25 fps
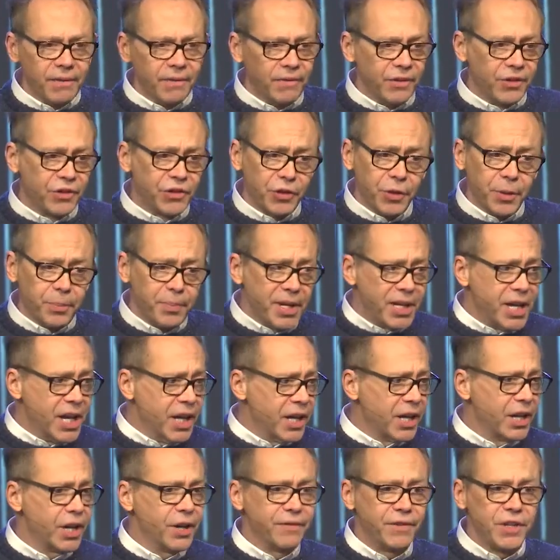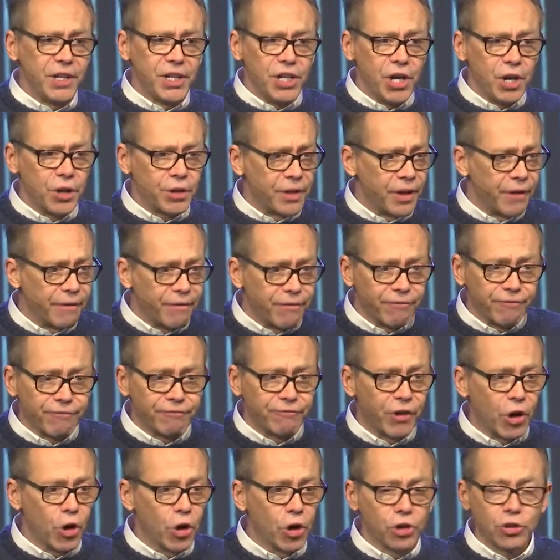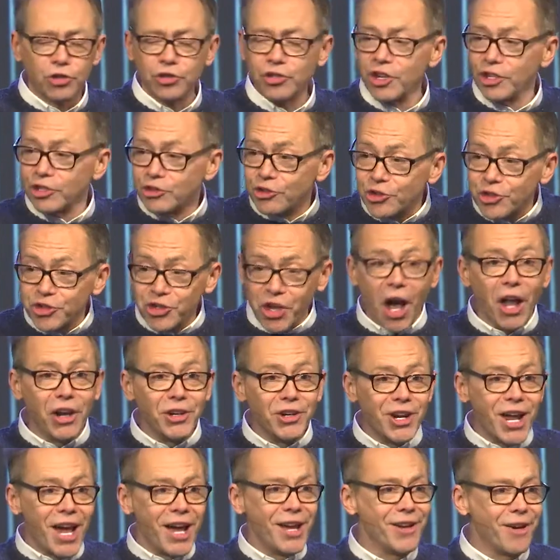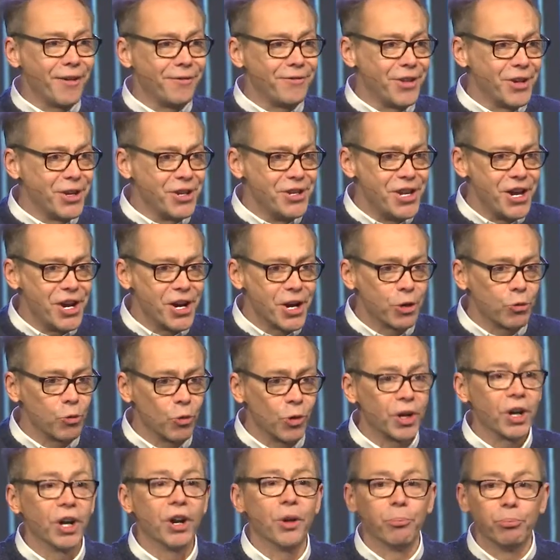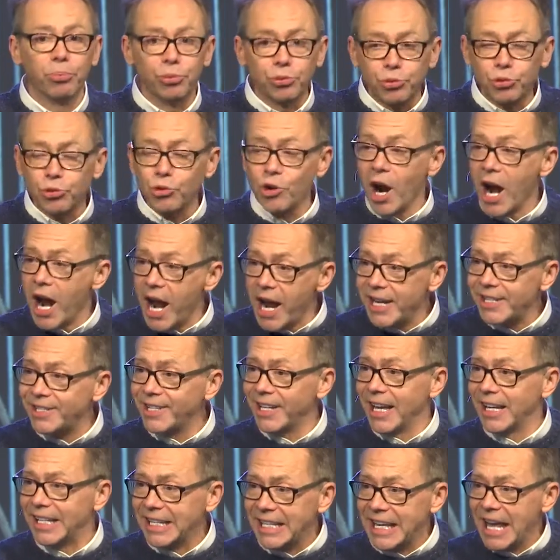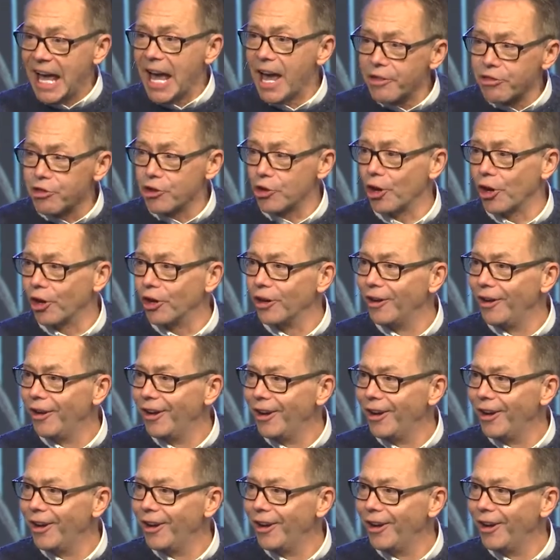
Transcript: It's the beginning of the year, the first Sunday of the year. We're going to pray together.